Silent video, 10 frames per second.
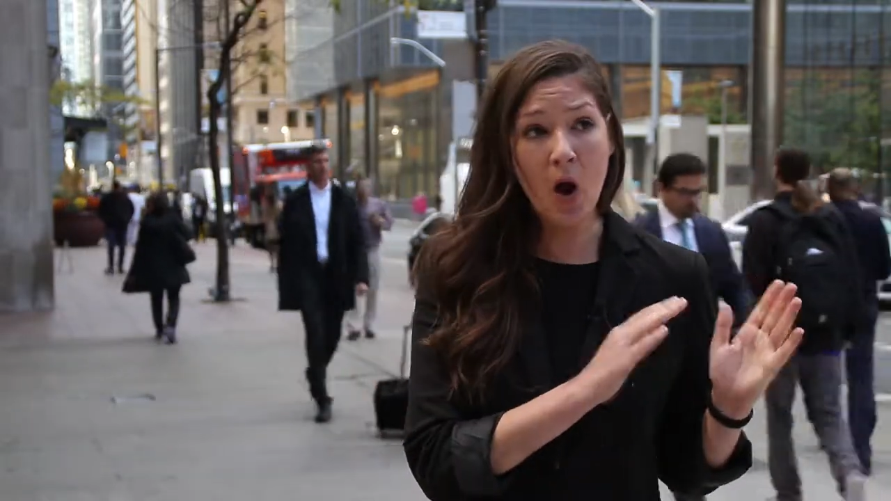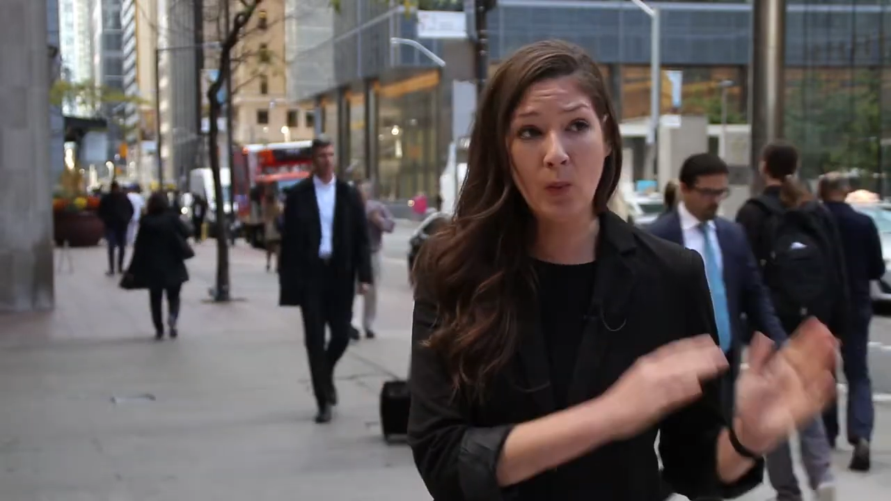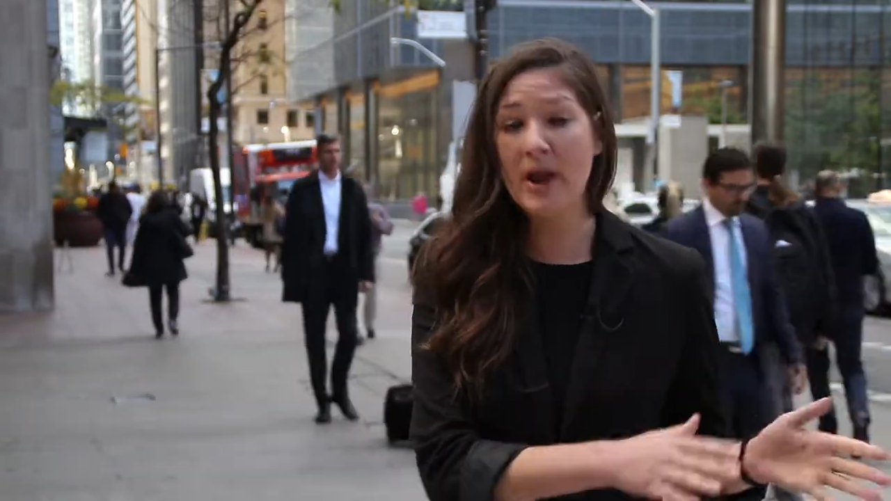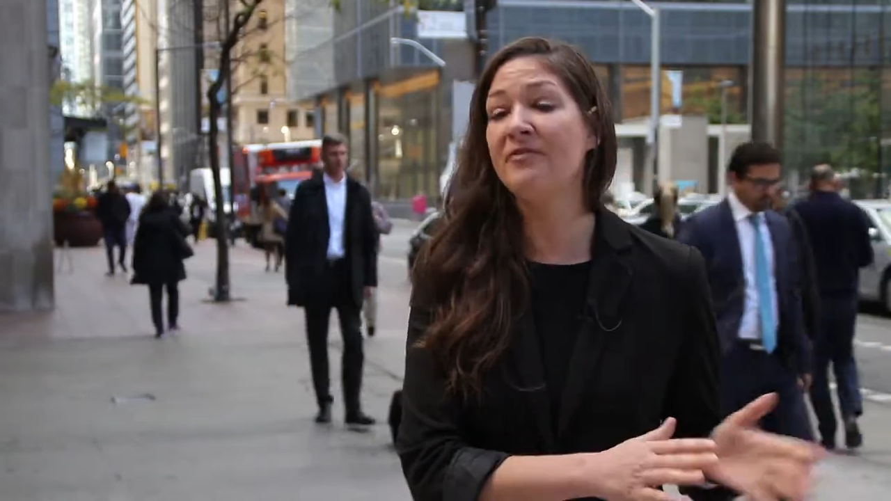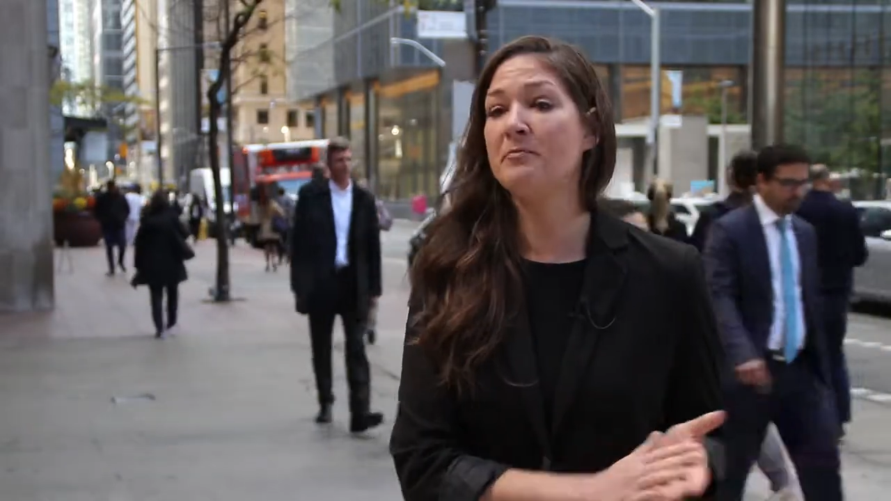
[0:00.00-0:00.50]

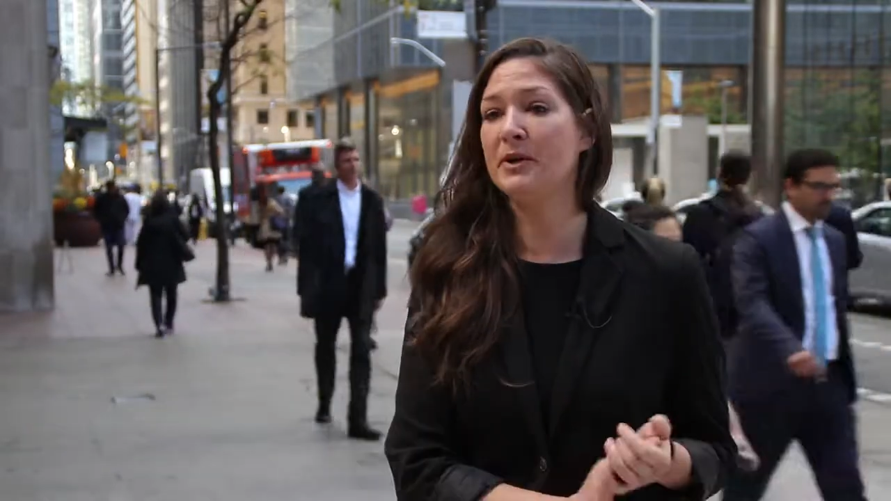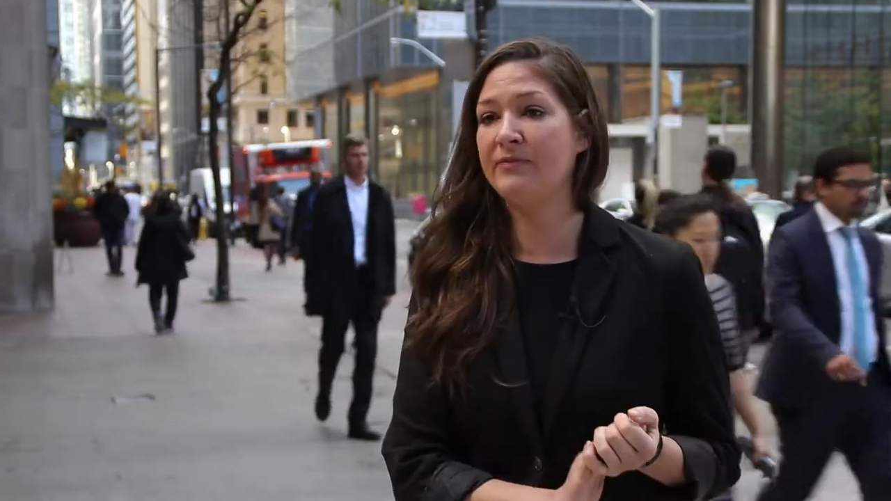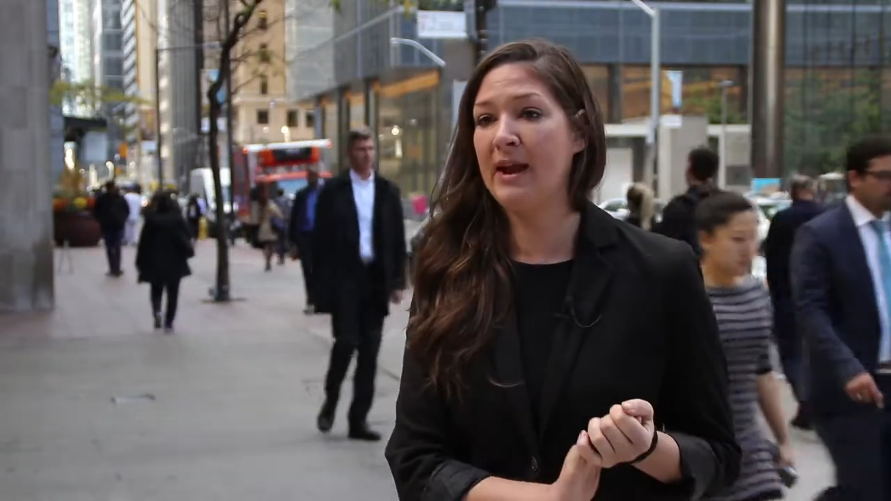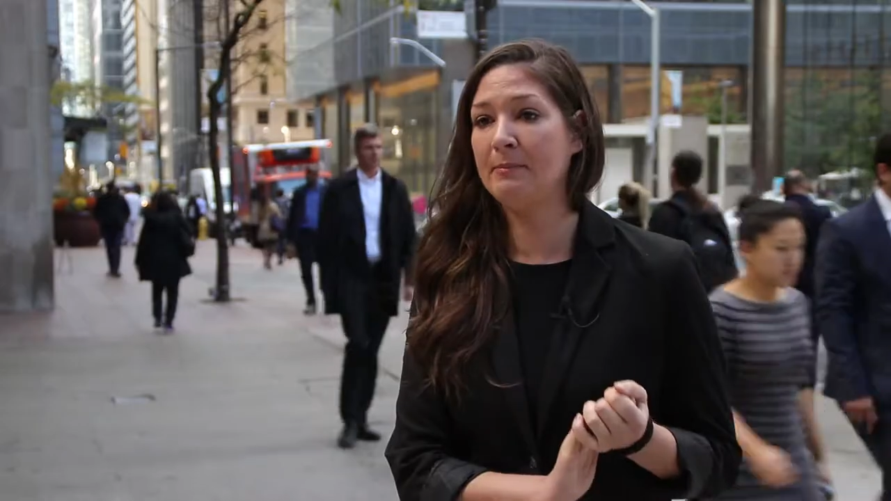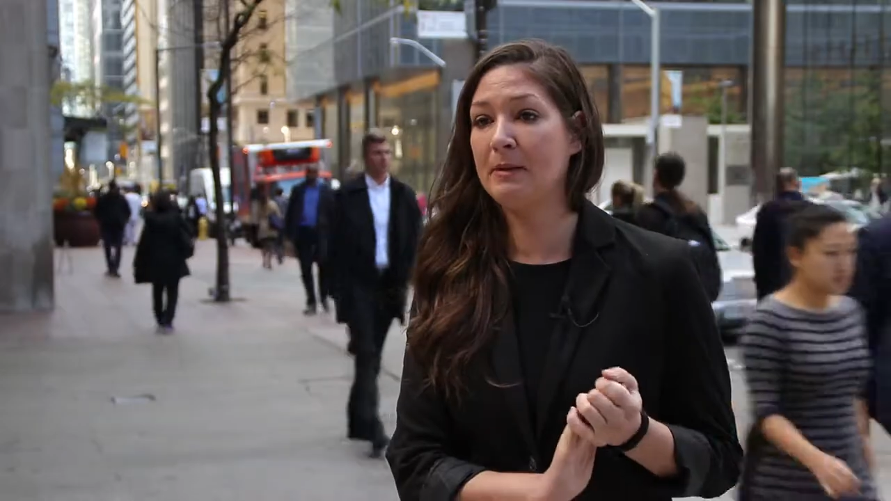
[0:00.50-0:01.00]
away from your
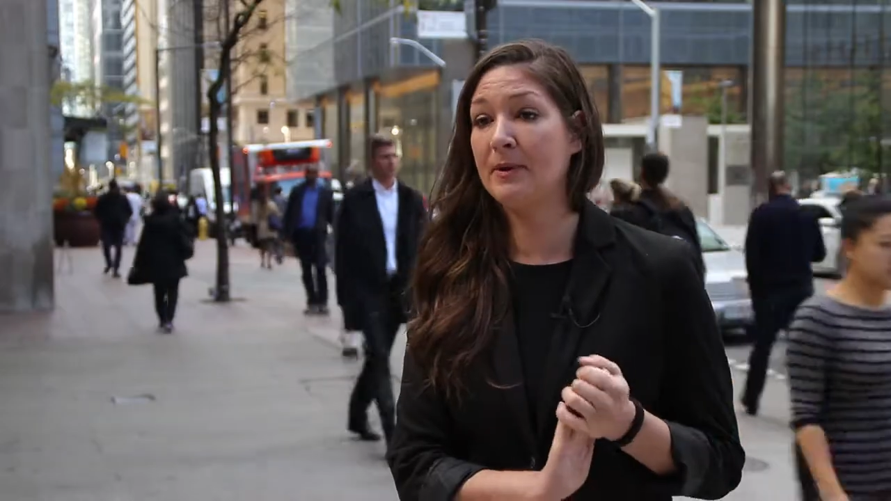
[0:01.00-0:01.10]
family,